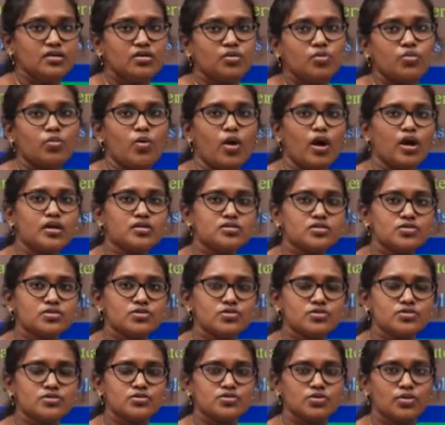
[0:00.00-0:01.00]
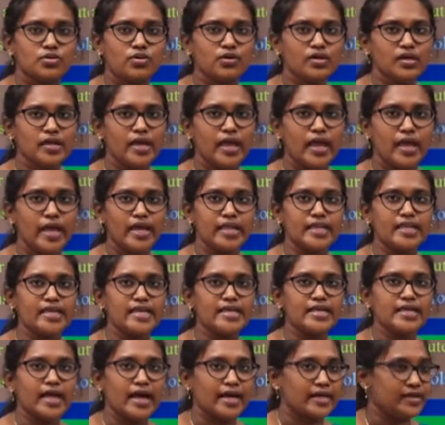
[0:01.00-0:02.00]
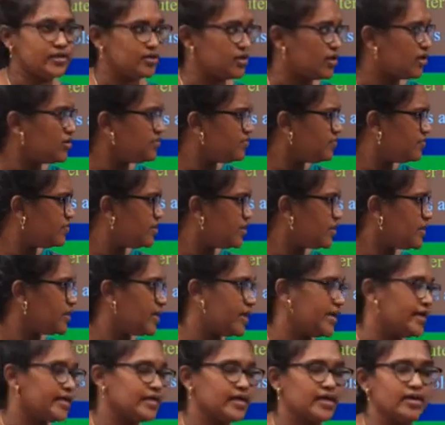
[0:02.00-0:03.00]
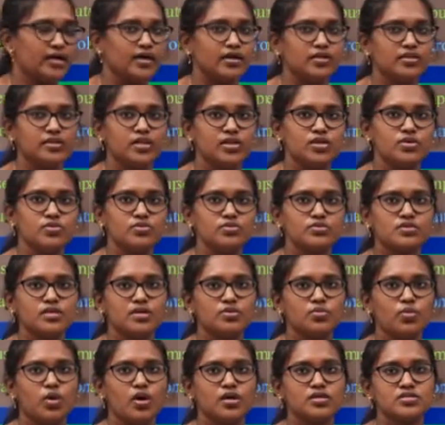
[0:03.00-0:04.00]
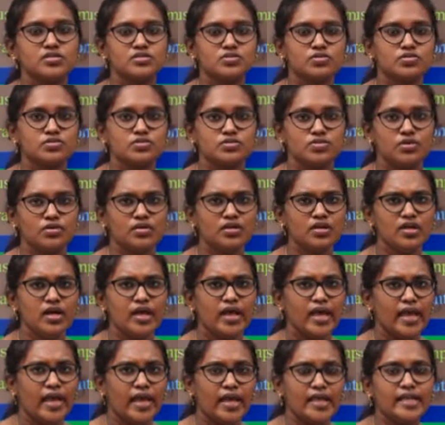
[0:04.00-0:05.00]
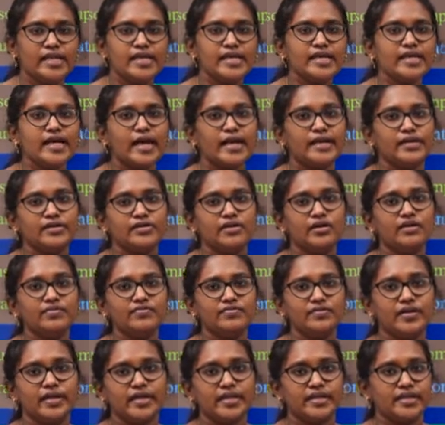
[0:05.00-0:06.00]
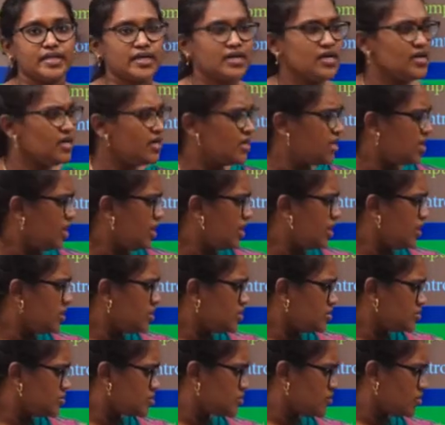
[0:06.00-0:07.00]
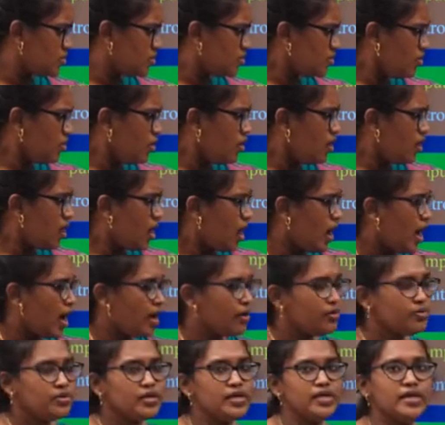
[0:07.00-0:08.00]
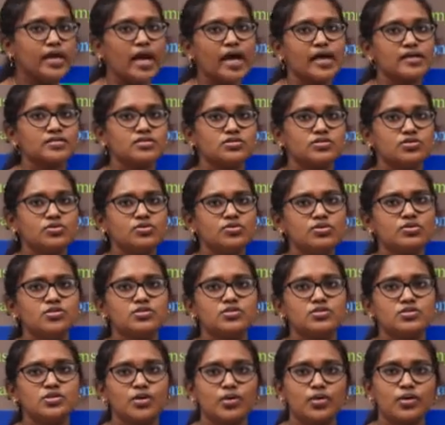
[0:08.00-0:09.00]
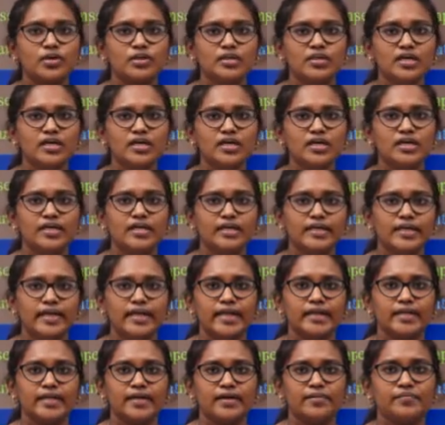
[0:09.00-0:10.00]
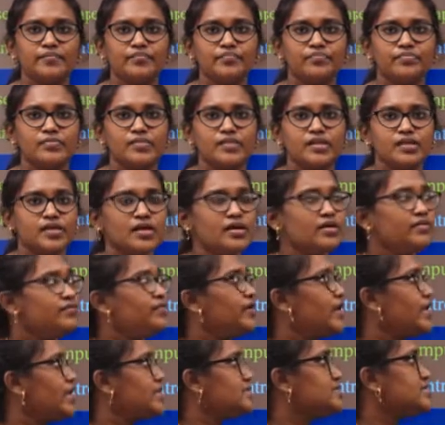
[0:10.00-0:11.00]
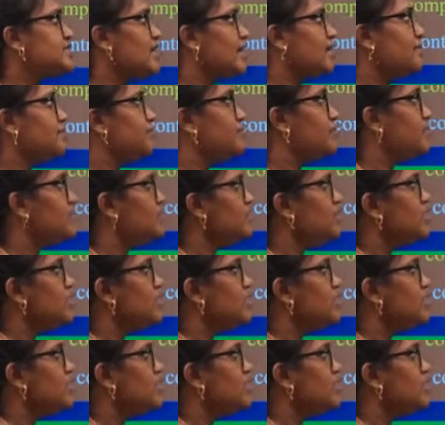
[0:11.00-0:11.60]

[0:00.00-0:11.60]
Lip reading: wants to store any kind of data. The user wants to store any kind of data. So how he has to store the data? For example,